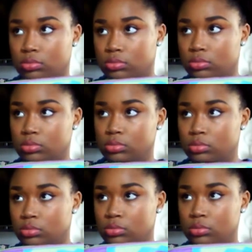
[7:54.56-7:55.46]

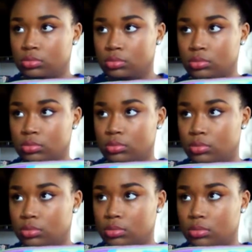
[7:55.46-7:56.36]

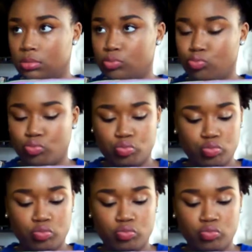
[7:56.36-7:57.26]

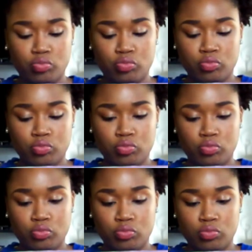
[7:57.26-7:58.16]

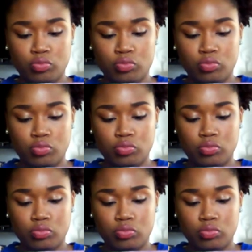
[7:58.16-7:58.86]
(silence)